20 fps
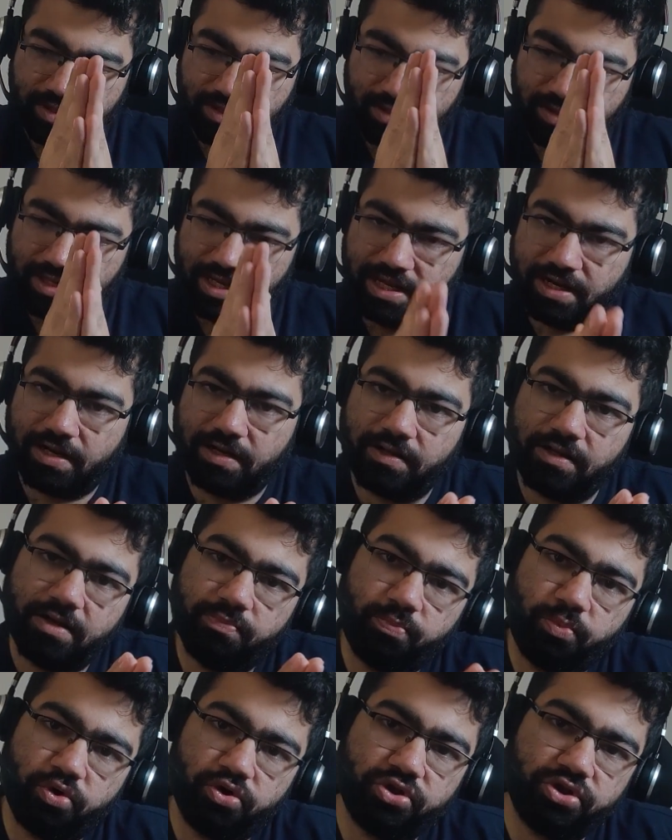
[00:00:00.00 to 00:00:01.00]
Then they
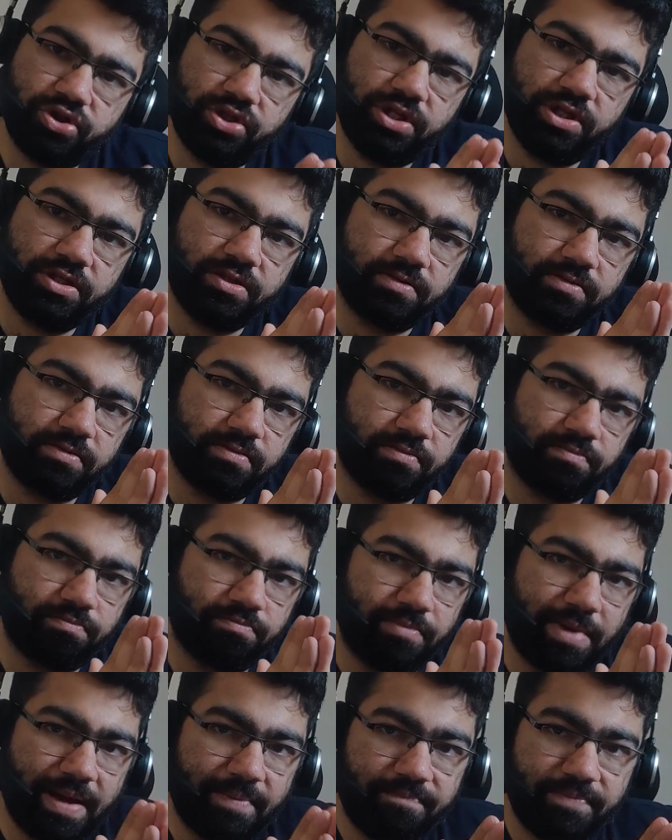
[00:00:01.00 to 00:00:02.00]
push this
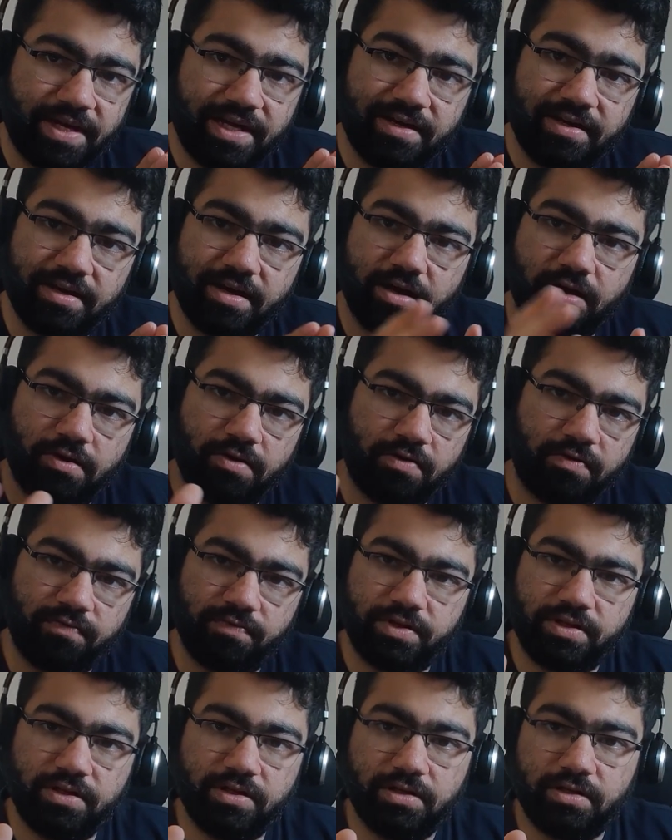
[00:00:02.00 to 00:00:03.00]
mapping along
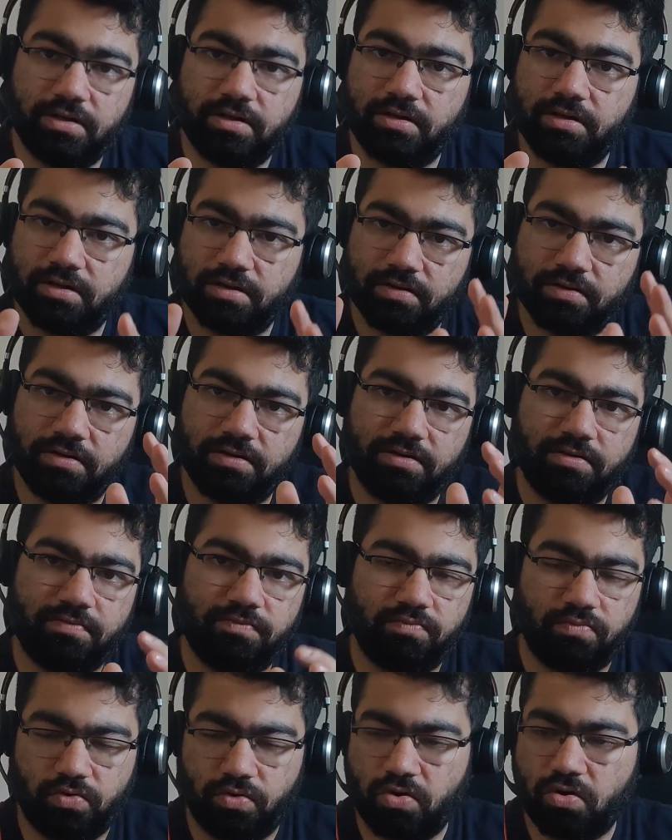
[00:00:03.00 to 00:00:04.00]
with the
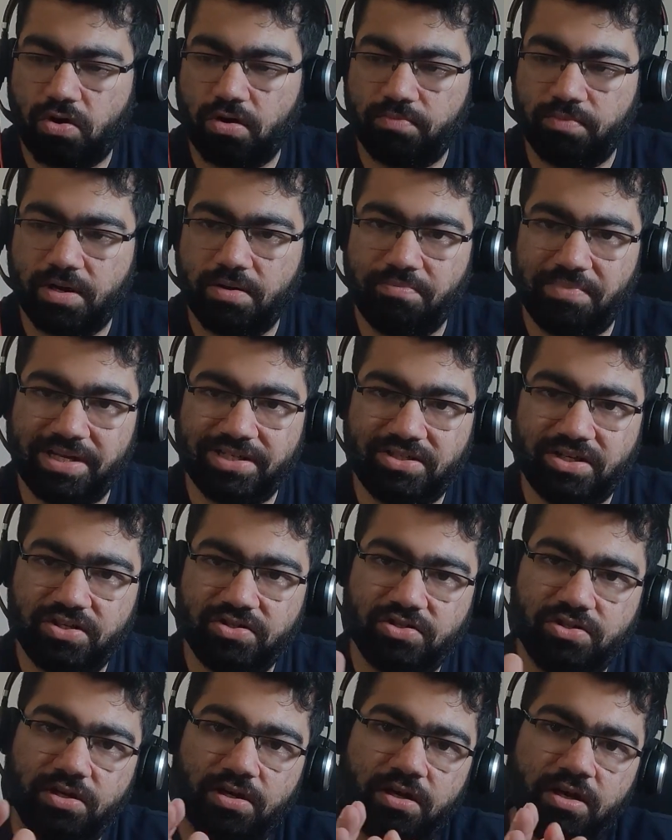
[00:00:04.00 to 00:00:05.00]
normal
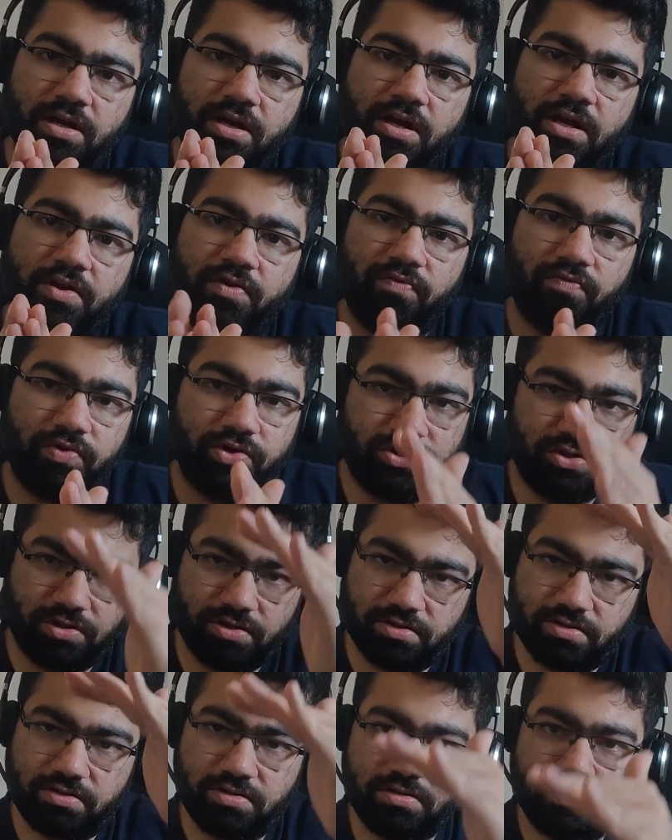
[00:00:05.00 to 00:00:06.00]
message, which
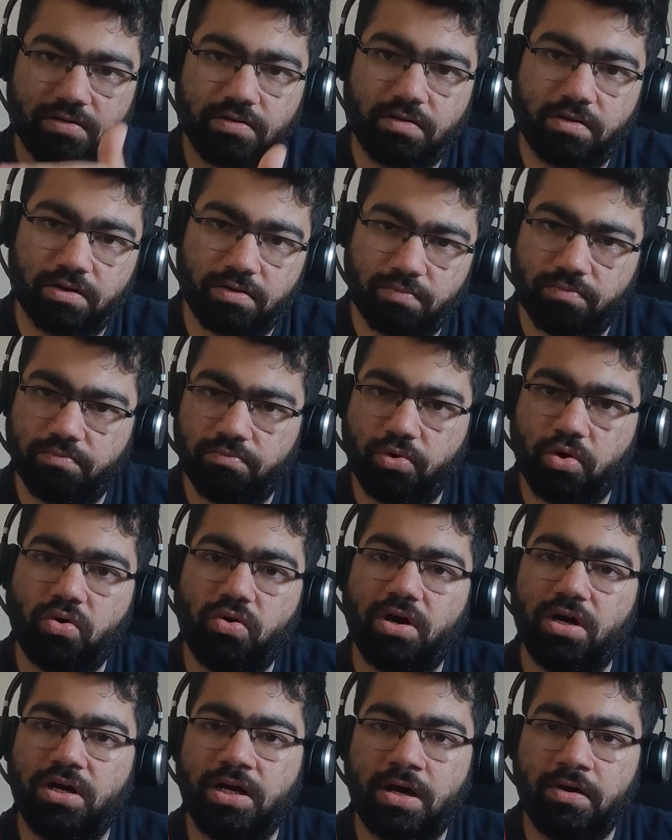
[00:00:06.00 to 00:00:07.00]
is
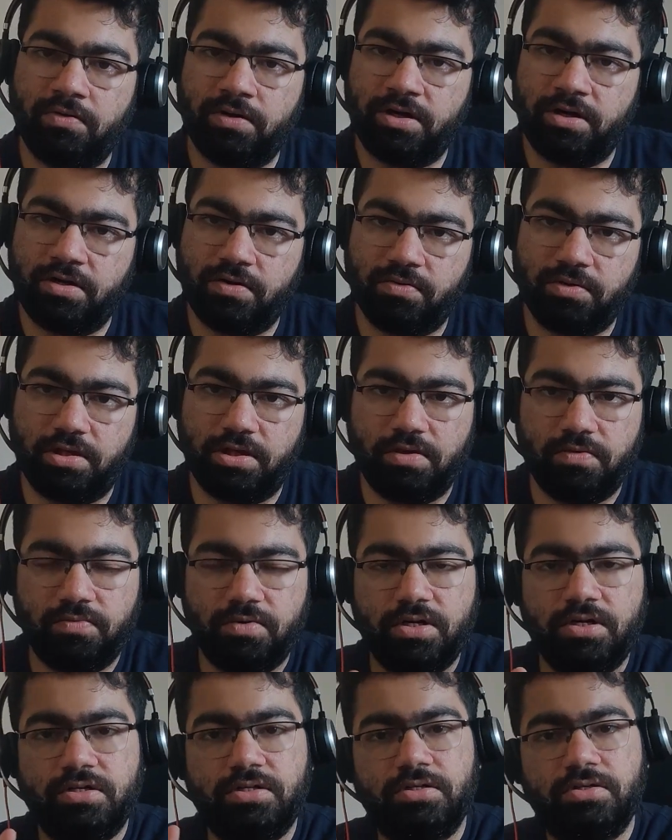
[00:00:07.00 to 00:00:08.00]
broken down into
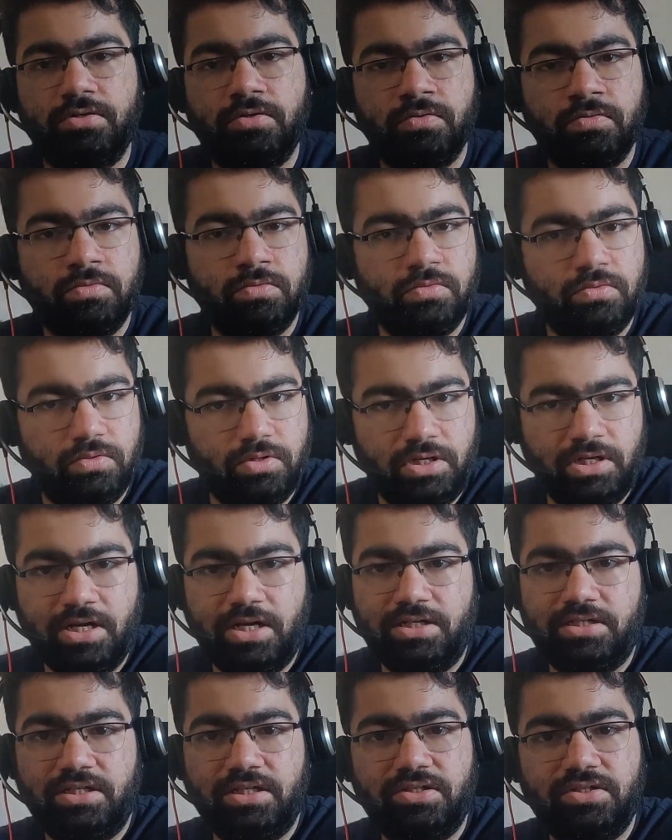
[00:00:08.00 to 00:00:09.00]
keywords, to
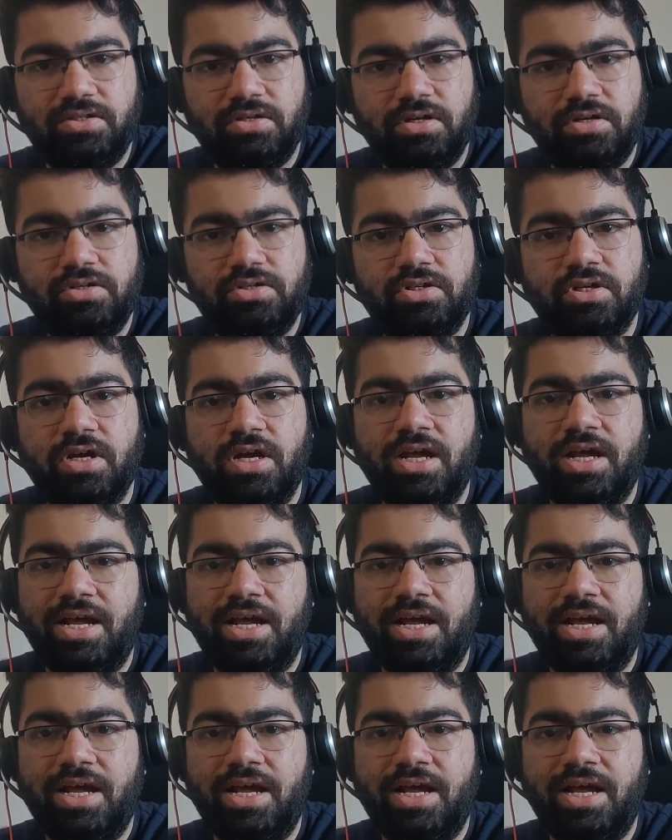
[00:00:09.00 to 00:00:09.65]
Elasticsearch.